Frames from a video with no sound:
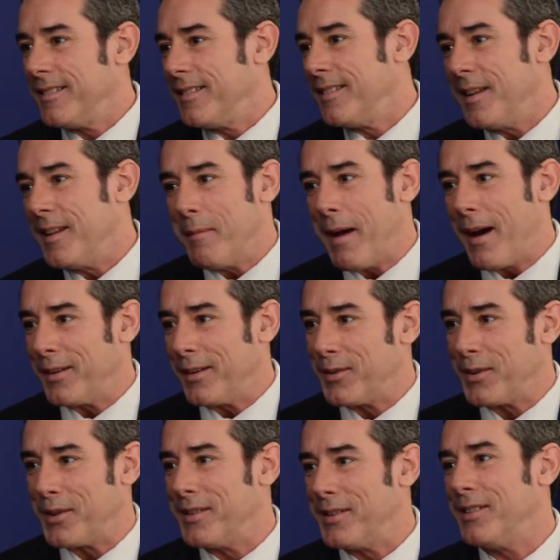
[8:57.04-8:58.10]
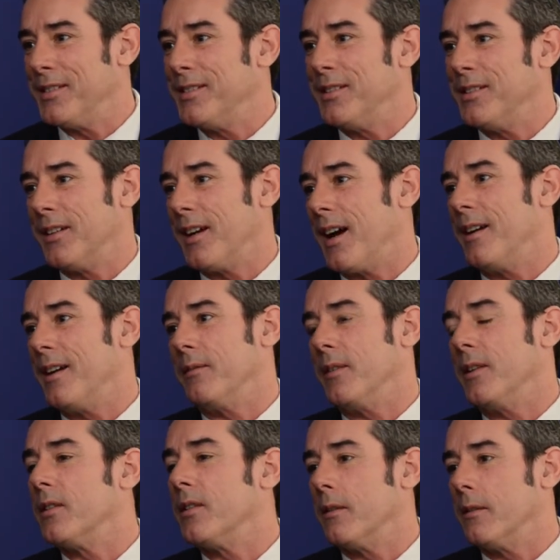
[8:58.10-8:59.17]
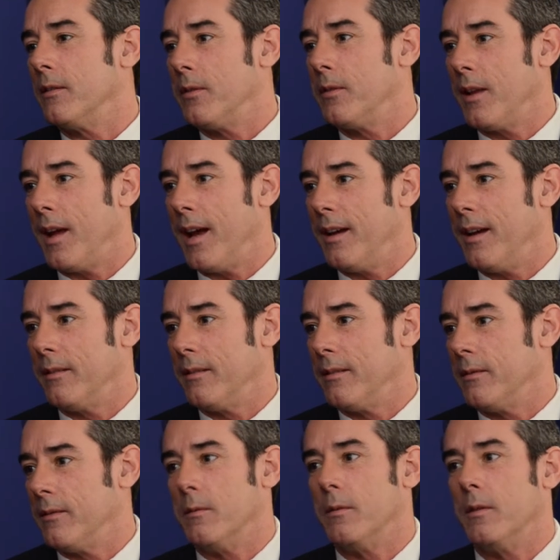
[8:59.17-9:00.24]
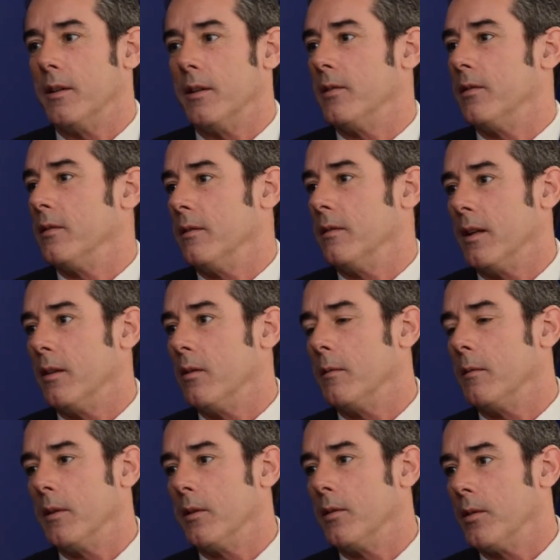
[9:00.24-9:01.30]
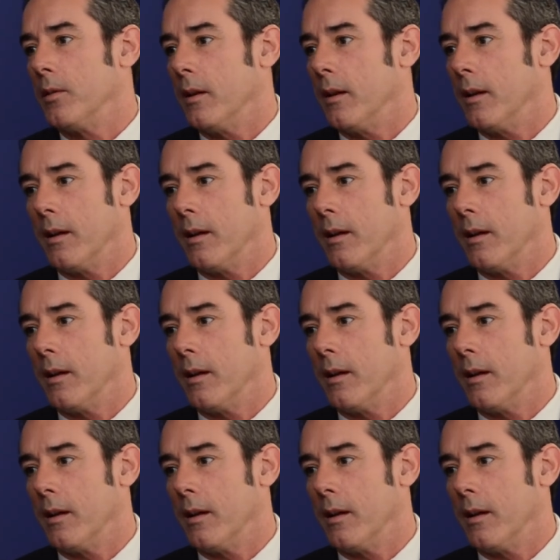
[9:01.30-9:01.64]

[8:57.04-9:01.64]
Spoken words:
the amount of services she got in return for that was enormous.